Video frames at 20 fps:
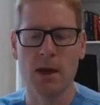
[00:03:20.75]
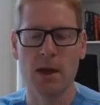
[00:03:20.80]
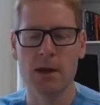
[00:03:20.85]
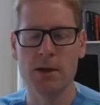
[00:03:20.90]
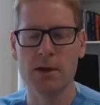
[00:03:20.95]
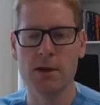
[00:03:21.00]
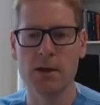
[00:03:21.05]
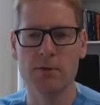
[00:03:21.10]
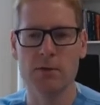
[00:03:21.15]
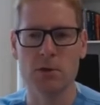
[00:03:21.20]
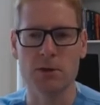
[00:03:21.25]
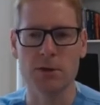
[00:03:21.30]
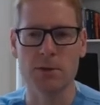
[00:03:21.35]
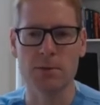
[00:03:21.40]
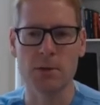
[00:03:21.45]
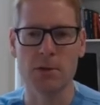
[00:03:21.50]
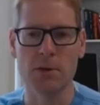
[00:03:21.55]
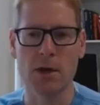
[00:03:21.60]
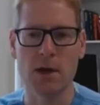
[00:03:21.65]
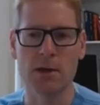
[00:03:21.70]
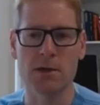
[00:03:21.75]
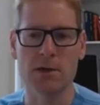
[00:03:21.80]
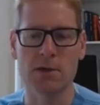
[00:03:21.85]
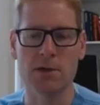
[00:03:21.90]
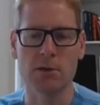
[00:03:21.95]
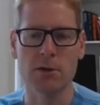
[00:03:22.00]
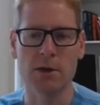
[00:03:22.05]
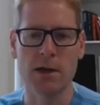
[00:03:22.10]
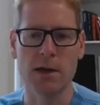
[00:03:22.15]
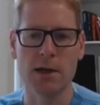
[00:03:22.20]
and the other hospital
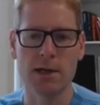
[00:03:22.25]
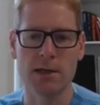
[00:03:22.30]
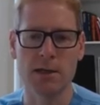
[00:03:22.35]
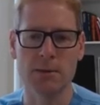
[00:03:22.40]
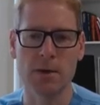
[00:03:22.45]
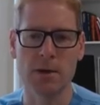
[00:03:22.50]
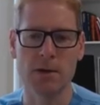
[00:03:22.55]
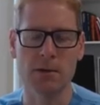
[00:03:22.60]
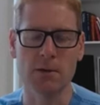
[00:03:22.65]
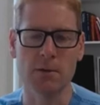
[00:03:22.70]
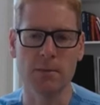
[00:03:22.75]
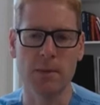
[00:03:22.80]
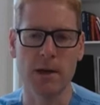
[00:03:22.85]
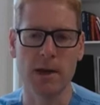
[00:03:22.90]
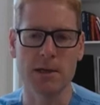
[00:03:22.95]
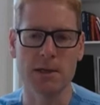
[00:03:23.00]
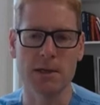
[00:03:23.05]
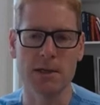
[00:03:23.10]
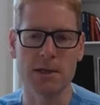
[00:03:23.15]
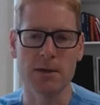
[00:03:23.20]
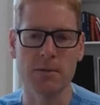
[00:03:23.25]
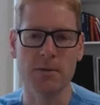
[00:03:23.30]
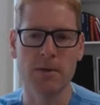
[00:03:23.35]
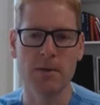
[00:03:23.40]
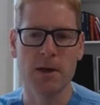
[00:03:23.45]
undertook his bundle pacing.